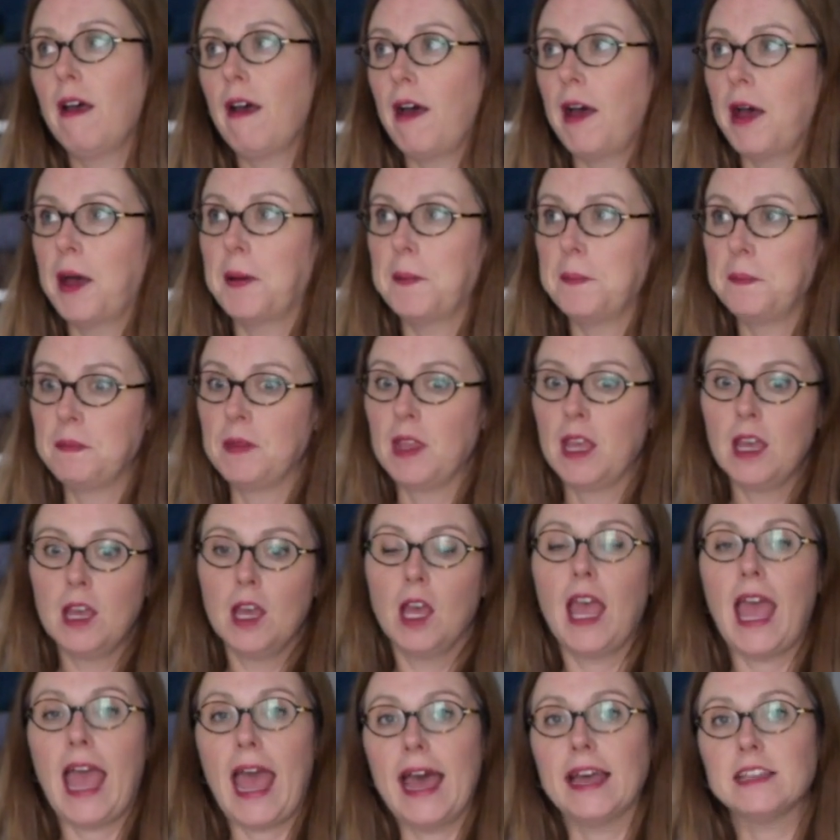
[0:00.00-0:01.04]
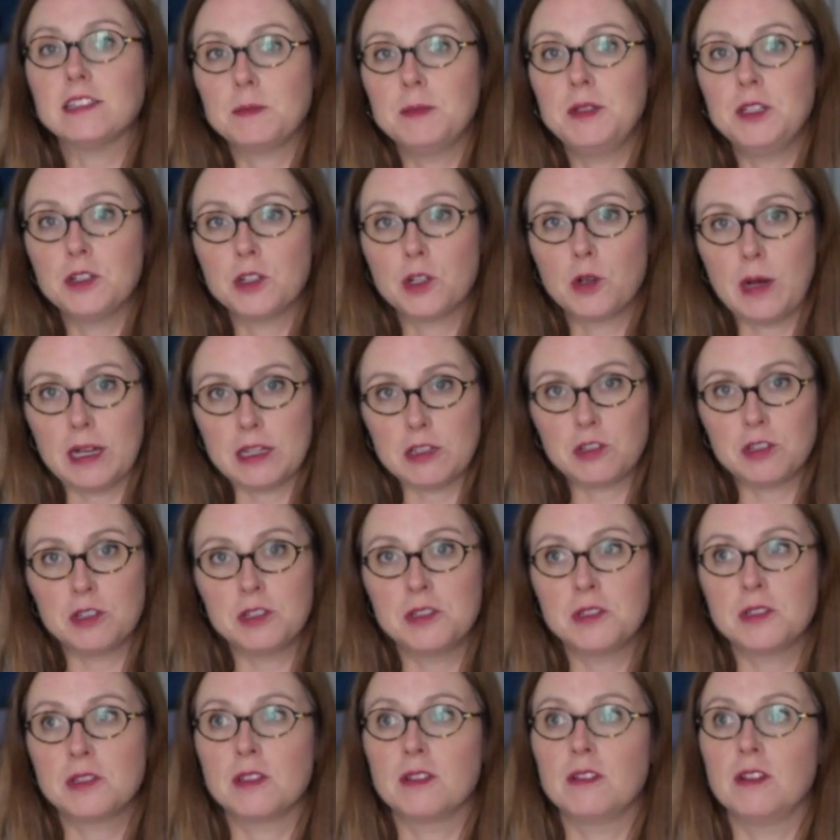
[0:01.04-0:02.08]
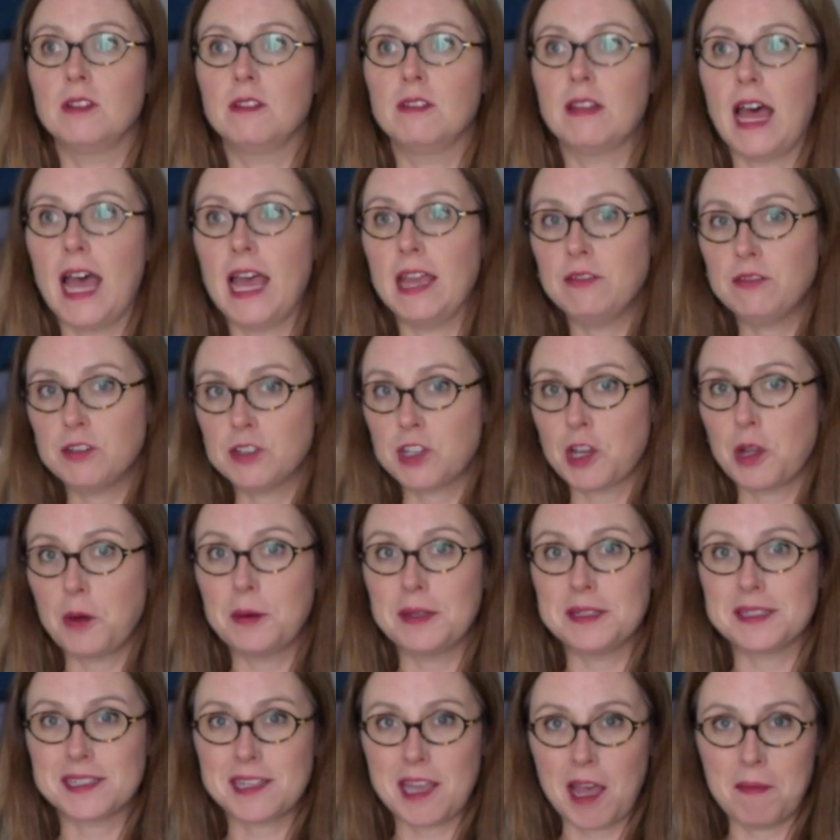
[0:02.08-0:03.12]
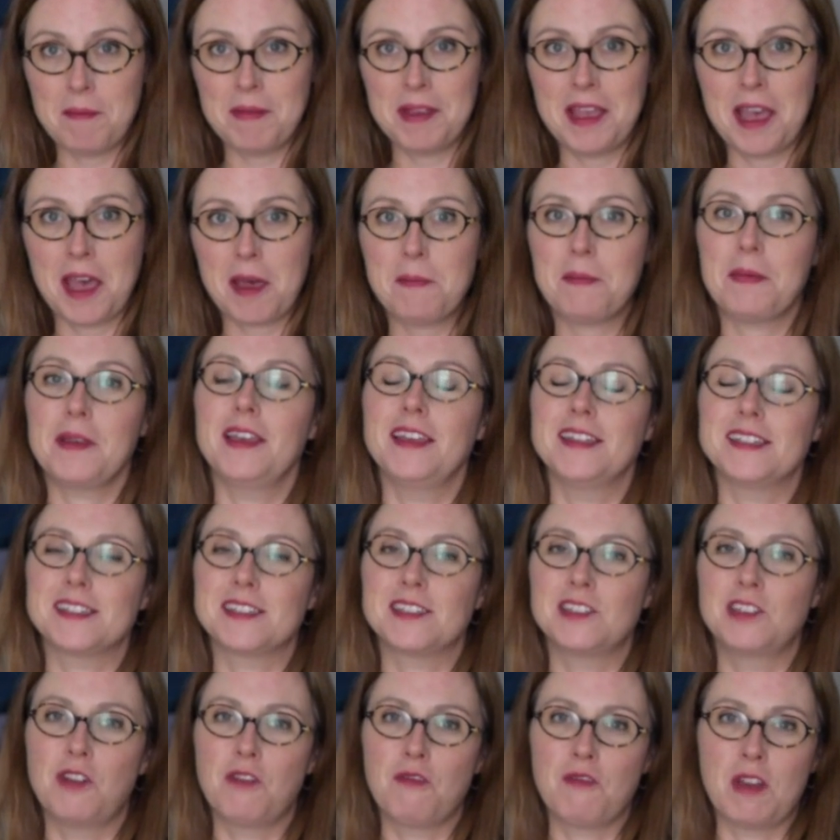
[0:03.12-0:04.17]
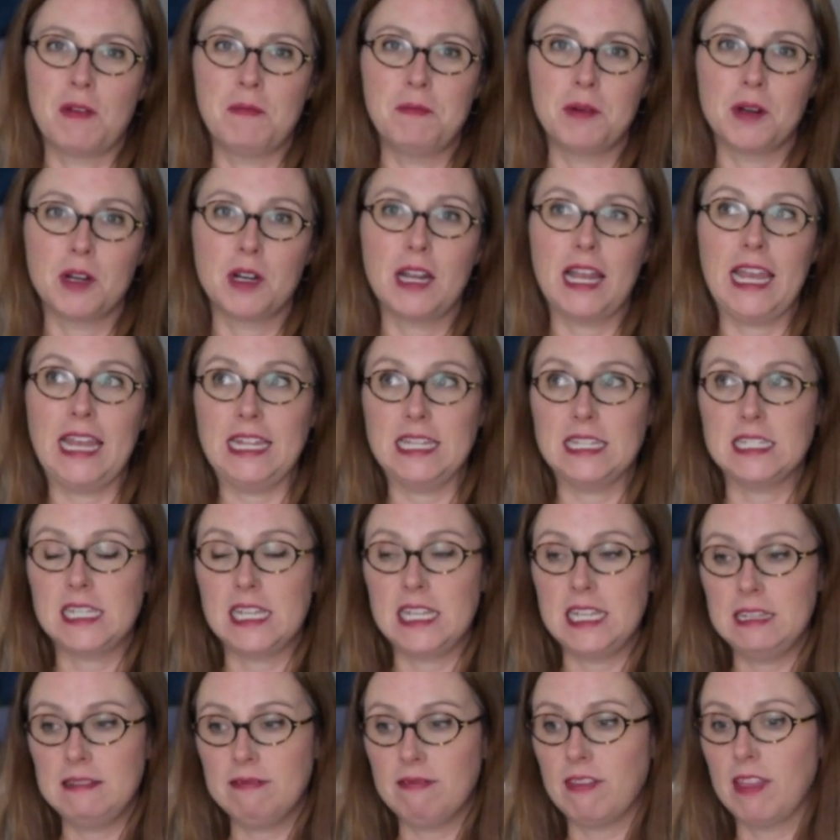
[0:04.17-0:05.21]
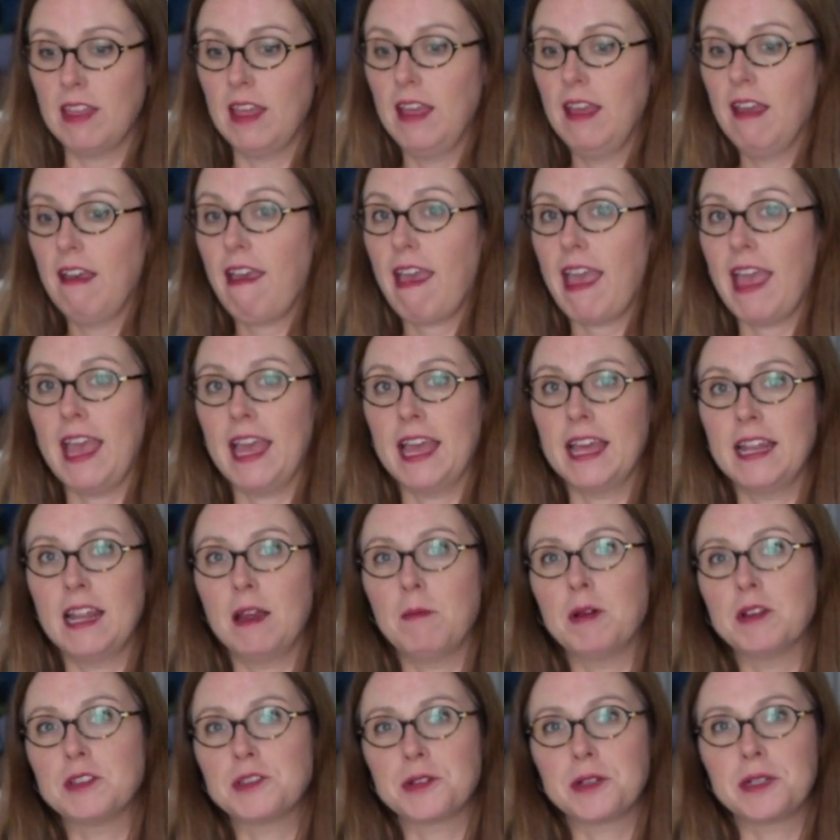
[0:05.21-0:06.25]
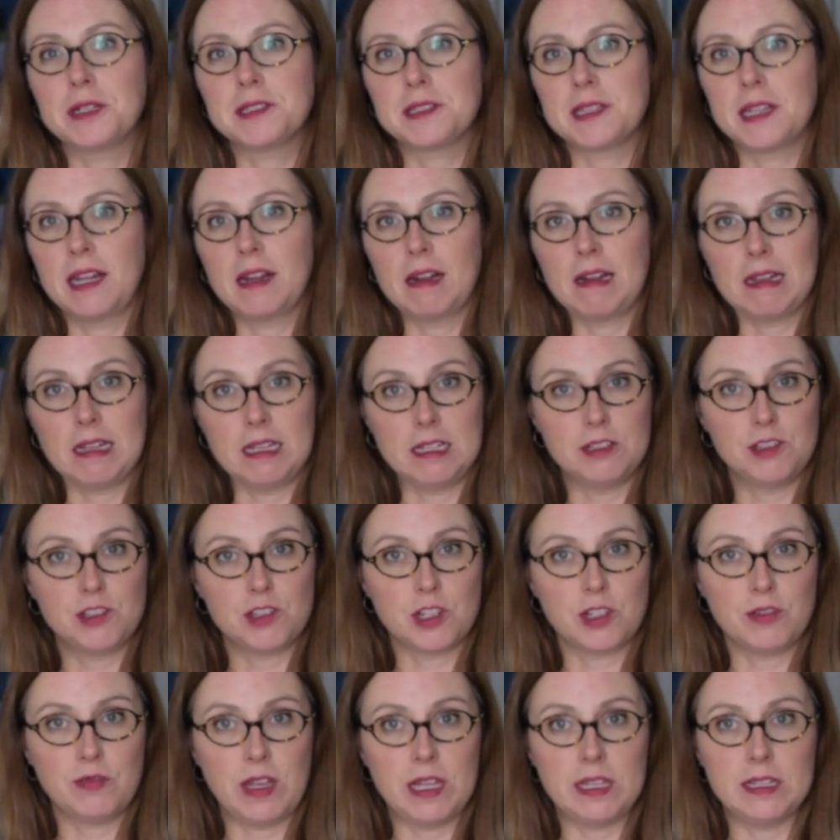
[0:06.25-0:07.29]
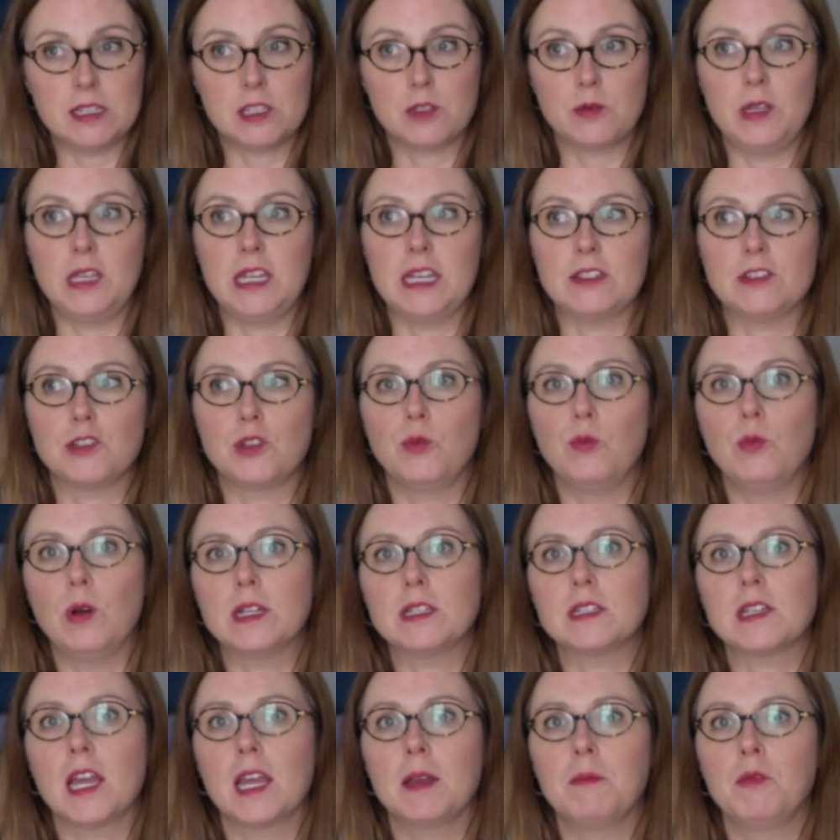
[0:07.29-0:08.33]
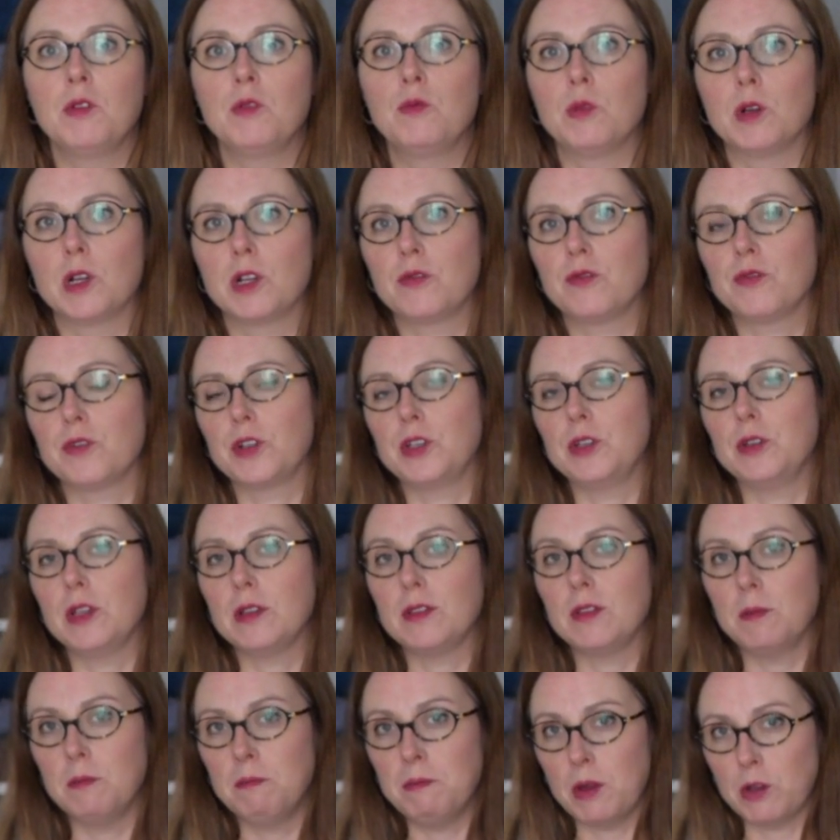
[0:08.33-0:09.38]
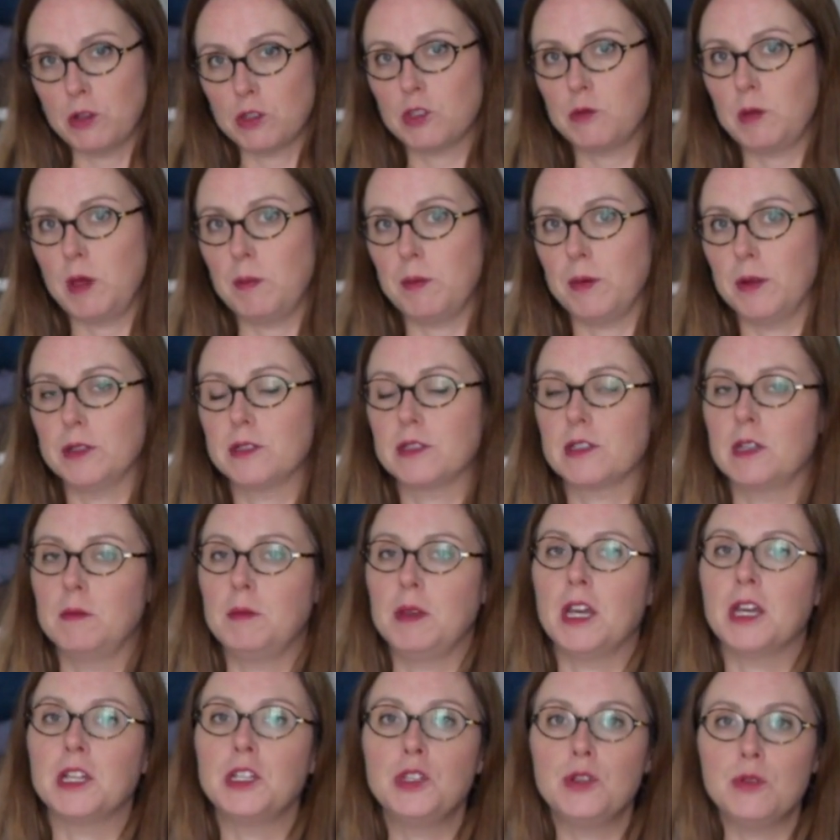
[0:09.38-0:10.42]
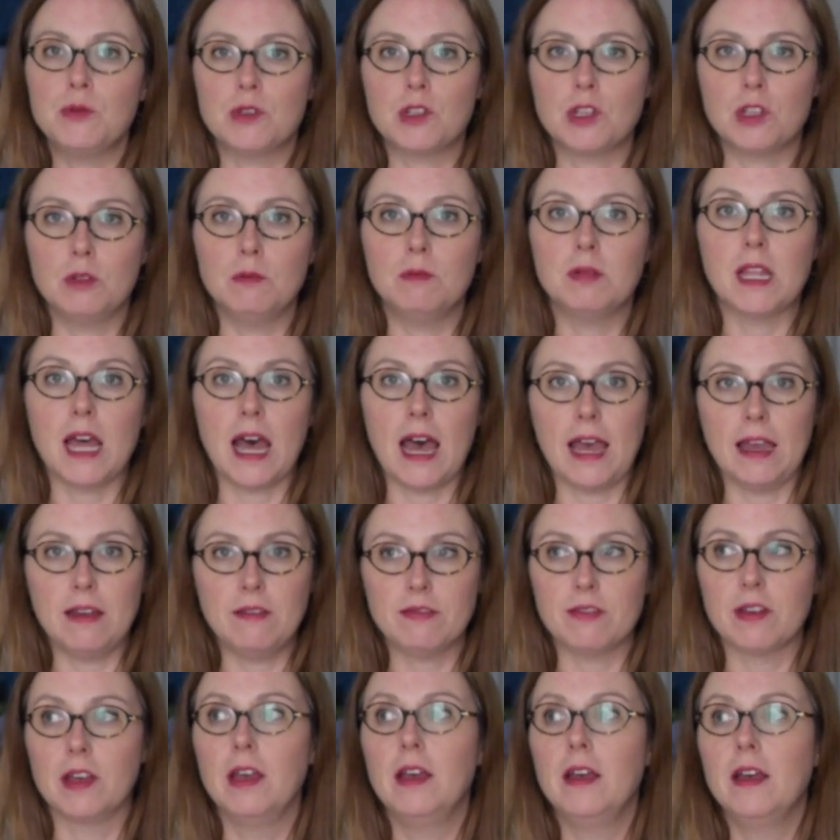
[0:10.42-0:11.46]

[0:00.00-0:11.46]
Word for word: Ask me your questions. The live show is coming up. It's November 18th. And I'm also going to send out a little survey this week as to what time would work for the most people. It's going to be on YouTube live.